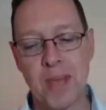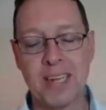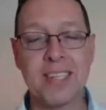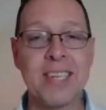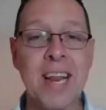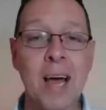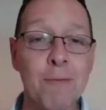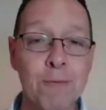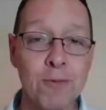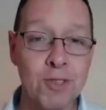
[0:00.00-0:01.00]
It's
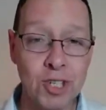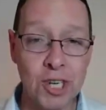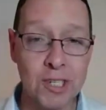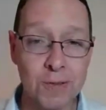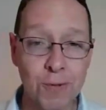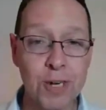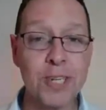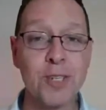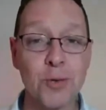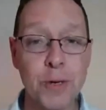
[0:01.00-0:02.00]
not just for
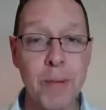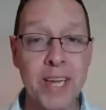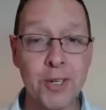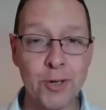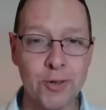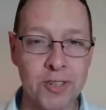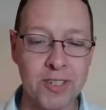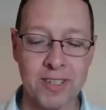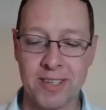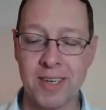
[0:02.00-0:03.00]
history
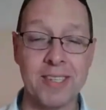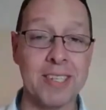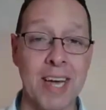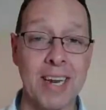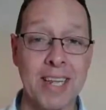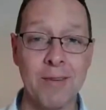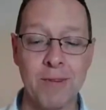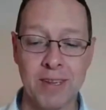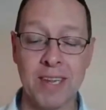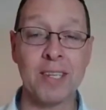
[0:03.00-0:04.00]
majors. It's not
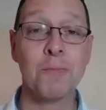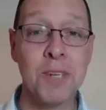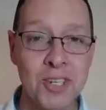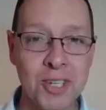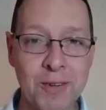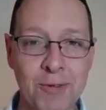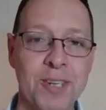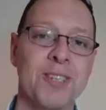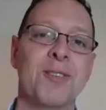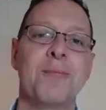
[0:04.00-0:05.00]
even especially for
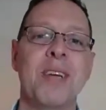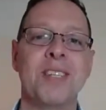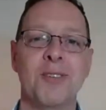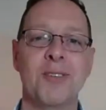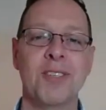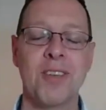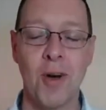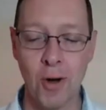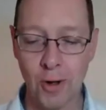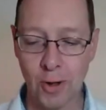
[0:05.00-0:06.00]
history majors.
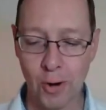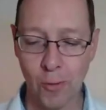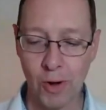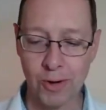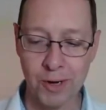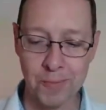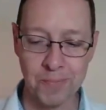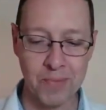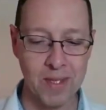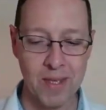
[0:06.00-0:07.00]
All are welcome.
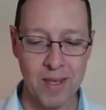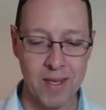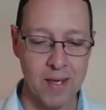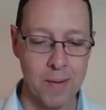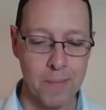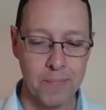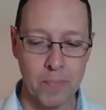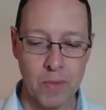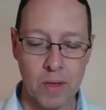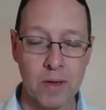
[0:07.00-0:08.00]

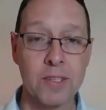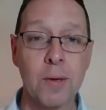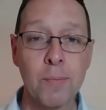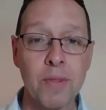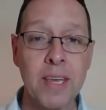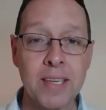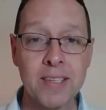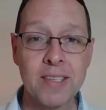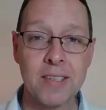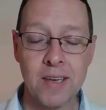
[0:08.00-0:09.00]
Some
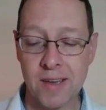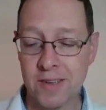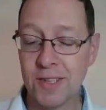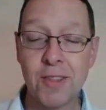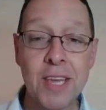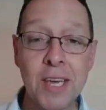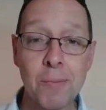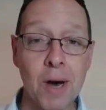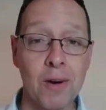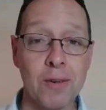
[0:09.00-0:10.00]
things to think
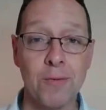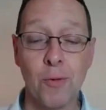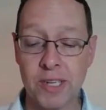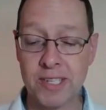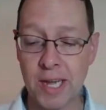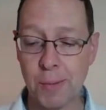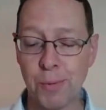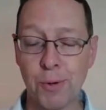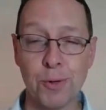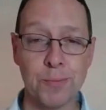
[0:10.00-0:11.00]
about. For
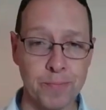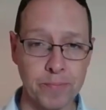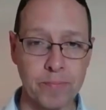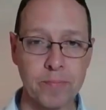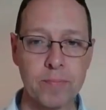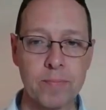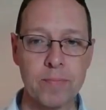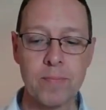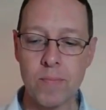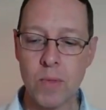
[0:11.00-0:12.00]
example,
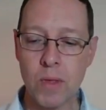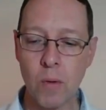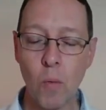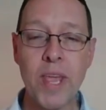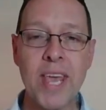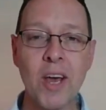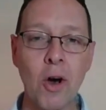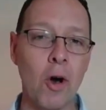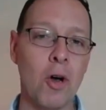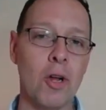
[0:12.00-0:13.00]
we
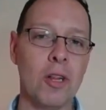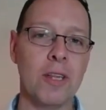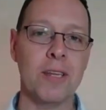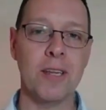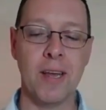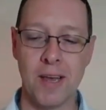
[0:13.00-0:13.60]
call